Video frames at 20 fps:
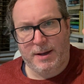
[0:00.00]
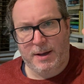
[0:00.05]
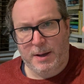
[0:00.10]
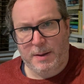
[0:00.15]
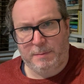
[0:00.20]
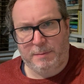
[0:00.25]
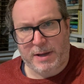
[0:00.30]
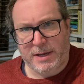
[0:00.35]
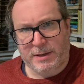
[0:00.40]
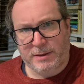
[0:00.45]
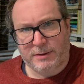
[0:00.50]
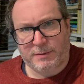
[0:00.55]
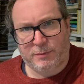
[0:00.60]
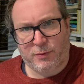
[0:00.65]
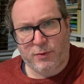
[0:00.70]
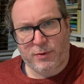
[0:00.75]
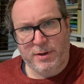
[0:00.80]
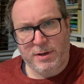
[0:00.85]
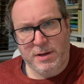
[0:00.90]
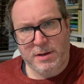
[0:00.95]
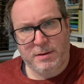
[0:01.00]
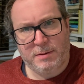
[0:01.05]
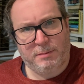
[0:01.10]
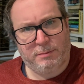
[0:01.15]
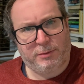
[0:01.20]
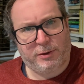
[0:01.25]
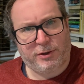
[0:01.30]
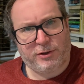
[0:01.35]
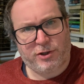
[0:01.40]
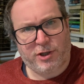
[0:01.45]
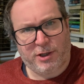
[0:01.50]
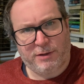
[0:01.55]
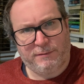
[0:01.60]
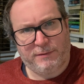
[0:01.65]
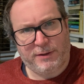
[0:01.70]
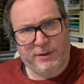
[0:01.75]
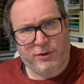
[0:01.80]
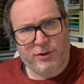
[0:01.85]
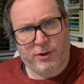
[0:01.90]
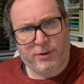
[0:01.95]
Baker's Boy by
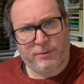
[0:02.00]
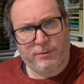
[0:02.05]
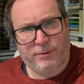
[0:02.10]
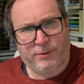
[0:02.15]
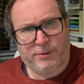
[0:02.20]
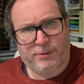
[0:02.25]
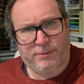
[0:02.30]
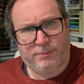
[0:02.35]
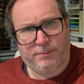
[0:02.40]
J.V. Jones,